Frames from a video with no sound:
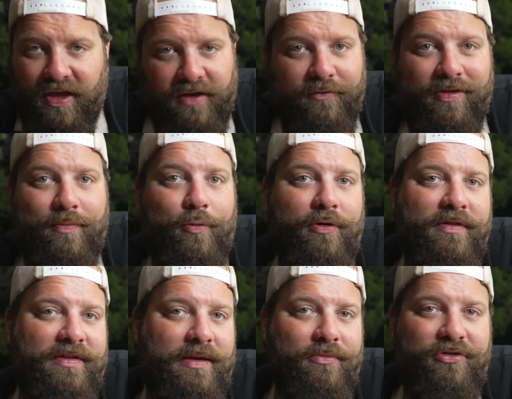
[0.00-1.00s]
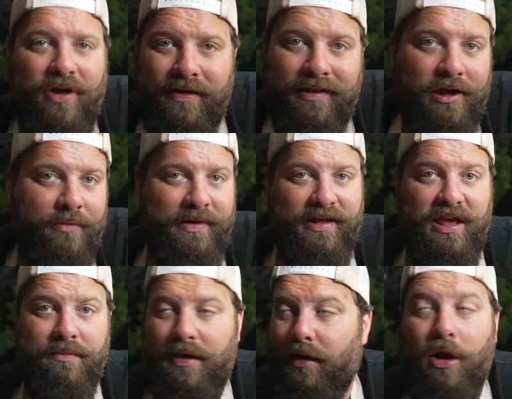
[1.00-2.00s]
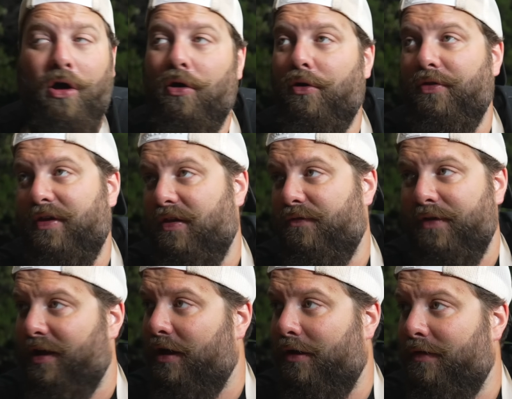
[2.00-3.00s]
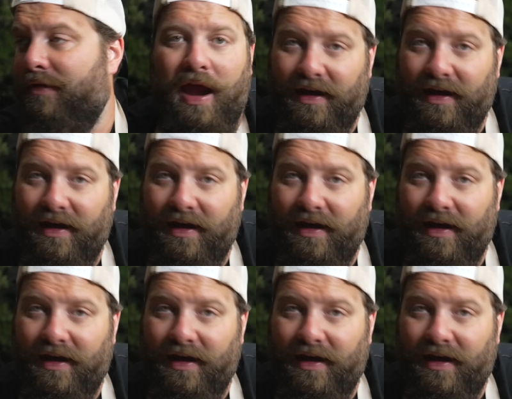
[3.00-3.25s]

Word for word: Thank you for supporting Team Chud and allowing me to keep making all these videos.